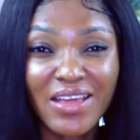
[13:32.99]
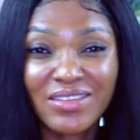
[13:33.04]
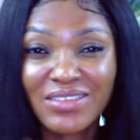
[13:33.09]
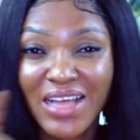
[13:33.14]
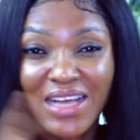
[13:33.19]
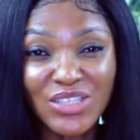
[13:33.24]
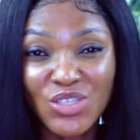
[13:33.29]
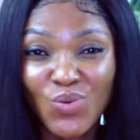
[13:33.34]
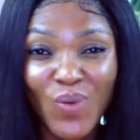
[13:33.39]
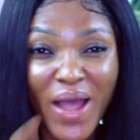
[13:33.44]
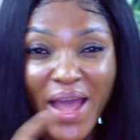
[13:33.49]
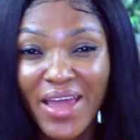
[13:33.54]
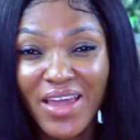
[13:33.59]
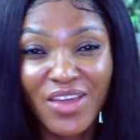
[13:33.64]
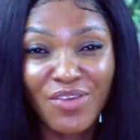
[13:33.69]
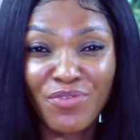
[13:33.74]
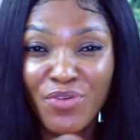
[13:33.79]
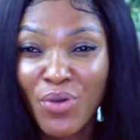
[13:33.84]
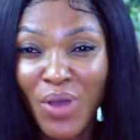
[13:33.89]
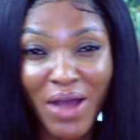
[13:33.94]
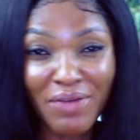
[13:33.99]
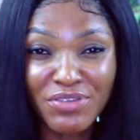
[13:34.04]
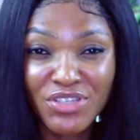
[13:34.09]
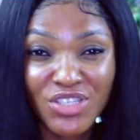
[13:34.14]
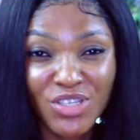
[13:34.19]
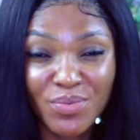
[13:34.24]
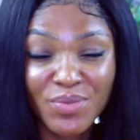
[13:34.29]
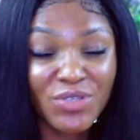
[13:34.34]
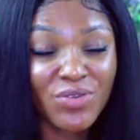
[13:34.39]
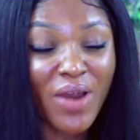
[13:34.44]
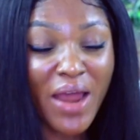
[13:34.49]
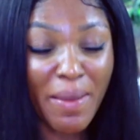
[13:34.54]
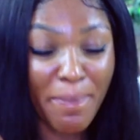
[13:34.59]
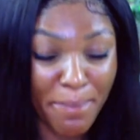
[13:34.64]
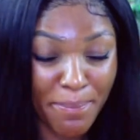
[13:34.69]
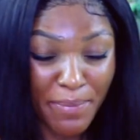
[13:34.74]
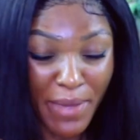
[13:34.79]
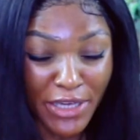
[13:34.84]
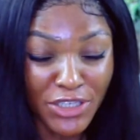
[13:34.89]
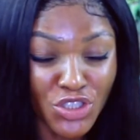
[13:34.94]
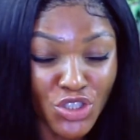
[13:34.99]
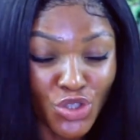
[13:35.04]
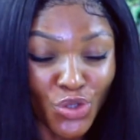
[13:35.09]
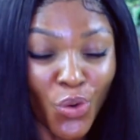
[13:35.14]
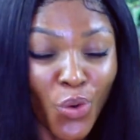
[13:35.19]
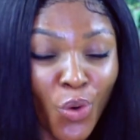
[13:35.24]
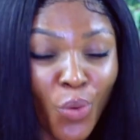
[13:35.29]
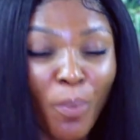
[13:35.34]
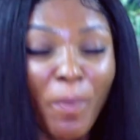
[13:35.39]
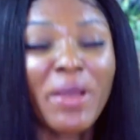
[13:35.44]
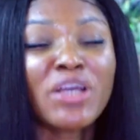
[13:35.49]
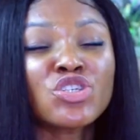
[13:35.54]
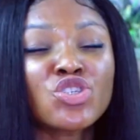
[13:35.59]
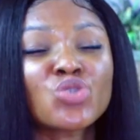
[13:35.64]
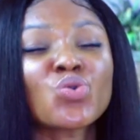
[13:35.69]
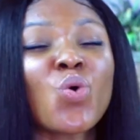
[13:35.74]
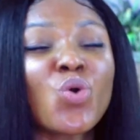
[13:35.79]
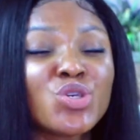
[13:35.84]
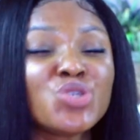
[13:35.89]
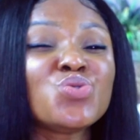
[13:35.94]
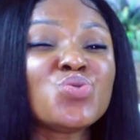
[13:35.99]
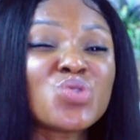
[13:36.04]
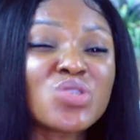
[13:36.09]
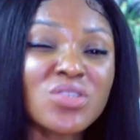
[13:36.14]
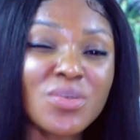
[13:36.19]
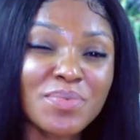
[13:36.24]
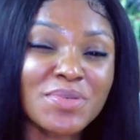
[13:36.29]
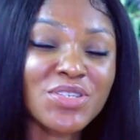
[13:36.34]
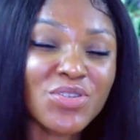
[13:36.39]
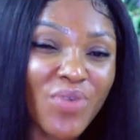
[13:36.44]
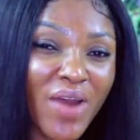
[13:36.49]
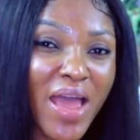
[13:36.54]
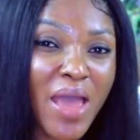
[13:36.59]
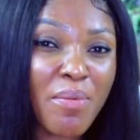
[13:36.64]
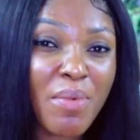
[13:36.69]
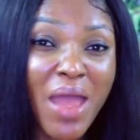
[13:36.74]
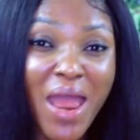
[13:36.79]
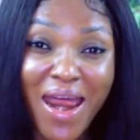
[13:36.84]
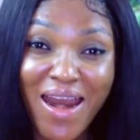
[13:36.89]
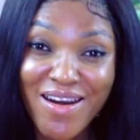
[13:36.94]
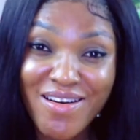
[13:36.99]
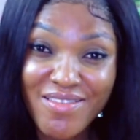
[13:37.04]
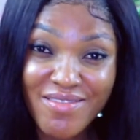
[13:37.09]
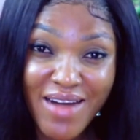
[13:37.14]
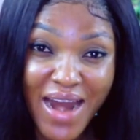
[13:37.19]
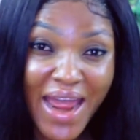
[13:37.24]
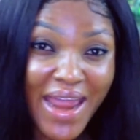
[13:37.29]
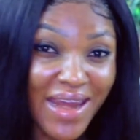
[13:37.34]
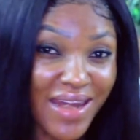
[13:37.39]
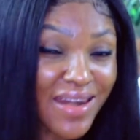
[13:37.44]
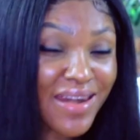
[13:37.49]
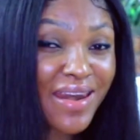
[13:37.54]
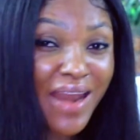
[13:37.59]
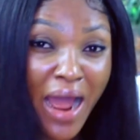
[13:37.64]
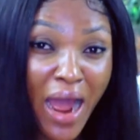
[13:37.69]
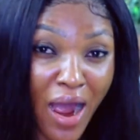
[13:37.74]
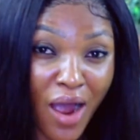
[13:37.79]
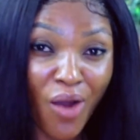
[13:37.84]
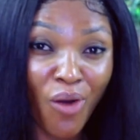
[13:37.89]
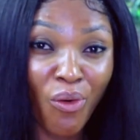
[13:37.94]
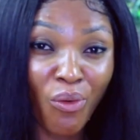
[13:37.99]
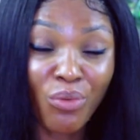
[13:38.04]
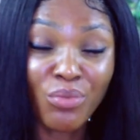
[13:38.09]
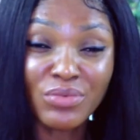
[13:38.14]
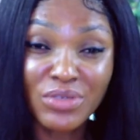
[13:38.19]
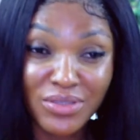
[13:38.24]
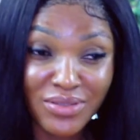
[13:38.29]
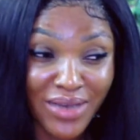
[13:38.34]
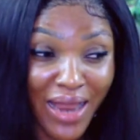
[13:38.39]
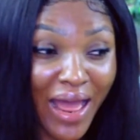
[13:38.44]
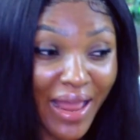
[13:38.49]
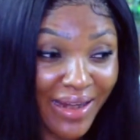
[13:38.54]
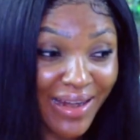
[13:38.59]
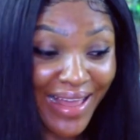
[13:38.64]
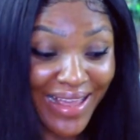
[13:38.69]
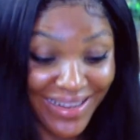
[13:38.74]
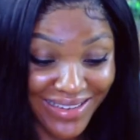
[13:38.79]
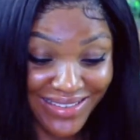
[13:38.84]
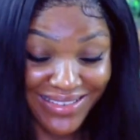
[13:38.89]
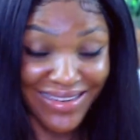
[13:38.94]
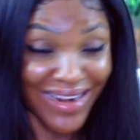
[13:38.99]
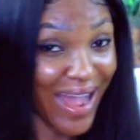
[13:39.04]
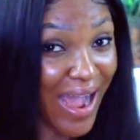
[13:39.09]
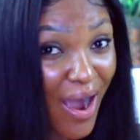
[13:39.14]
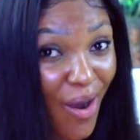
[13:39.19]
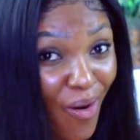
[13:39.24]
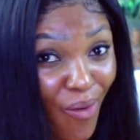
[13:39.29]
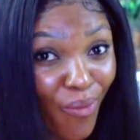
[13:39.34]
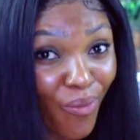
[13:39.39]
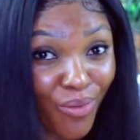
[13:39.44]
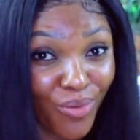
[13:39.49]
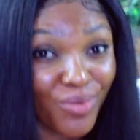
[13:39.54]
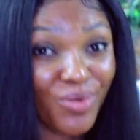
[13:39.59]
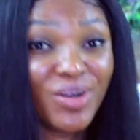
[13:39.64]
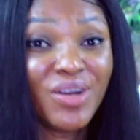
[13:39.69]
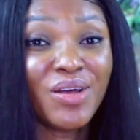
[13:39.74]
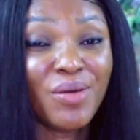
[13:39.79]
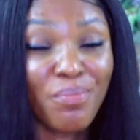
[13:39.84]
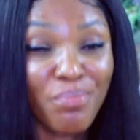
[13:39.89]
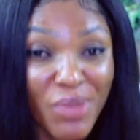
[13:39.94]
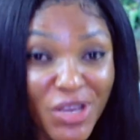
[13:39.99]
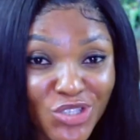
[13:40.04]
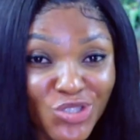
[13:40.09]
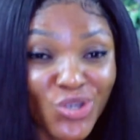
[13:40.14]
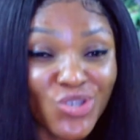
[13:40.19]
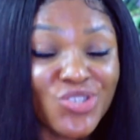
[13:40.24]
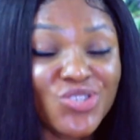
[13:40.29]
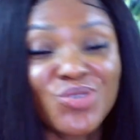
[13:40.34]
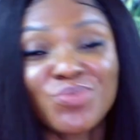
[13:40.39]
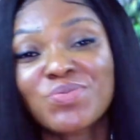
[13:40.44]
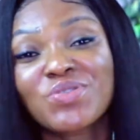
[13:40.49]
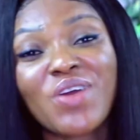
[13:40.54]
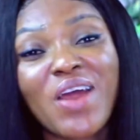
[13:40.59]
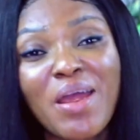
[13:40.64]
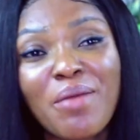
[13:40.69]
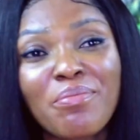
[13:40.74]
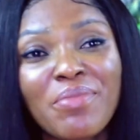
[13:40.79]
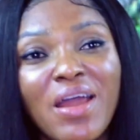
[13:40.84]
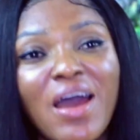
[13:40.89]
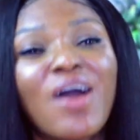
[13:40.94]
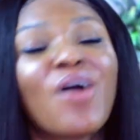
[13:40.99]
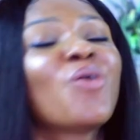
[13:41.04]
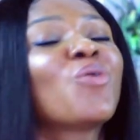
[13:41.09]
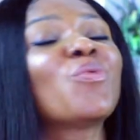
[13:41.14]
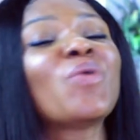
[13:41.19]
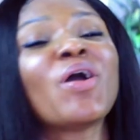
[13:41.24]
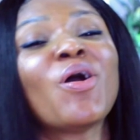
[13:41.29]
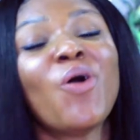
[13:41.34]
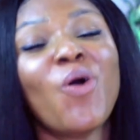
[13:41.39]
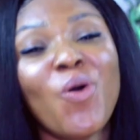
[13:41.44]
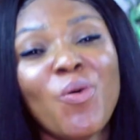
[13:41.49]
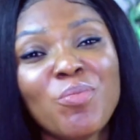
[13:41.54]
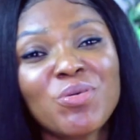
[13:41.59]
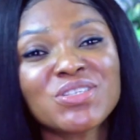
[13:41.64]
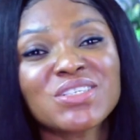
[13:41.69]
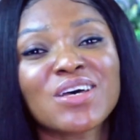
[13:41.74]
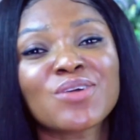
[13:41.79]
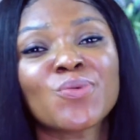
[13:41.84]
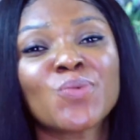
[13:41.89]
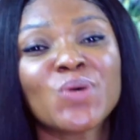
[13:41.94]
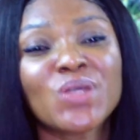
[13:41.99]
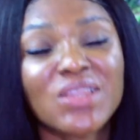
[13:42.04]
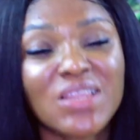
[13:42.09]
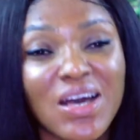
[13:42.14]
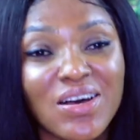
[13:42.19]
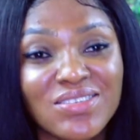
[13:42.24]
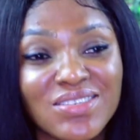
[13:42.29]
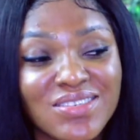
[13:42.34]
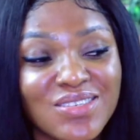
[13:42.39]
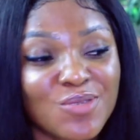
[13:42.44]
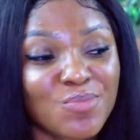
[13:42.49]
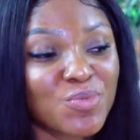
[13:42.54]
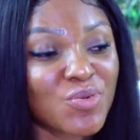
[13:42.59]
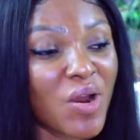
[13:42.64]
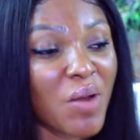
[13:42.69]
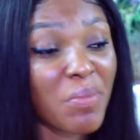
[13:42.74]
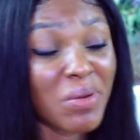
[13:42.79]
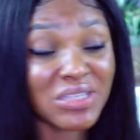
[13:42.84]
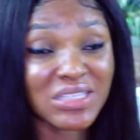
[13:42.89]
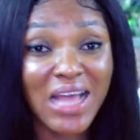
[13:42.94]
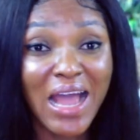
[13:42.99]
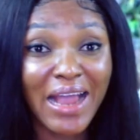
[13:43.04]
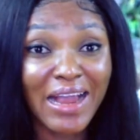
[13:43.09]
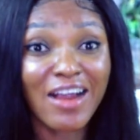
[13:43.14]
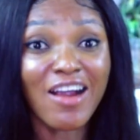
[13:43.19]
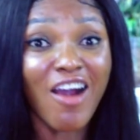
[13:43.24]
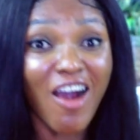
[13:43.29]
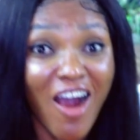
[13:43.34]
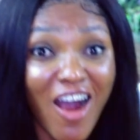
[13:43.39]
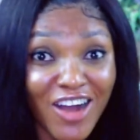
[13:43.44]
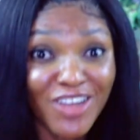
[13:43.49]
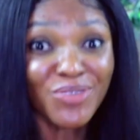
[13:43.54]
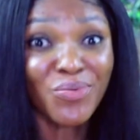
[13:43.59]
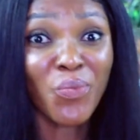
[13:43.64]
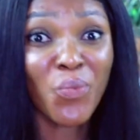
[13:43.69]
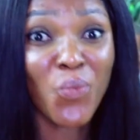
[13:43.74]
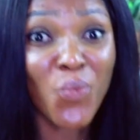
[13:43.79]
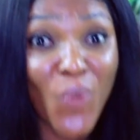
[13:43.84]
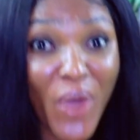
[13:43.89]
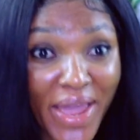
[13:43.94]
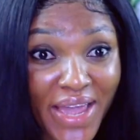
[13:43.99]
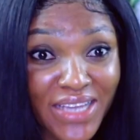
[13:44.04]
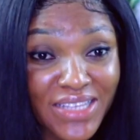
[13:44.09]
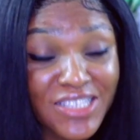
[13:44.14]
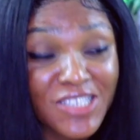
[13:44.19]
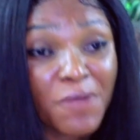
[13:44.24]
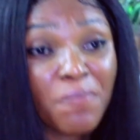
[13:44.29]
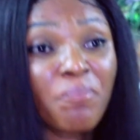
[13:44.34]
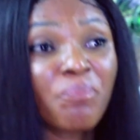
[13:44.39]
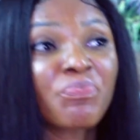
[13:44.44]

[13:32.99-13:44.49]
That's why, if you haven't subscribed, make sure you subscribe right now. Not like now. Make sure you subscribe now. We're almost at 1,000 subscribers. I can't wait.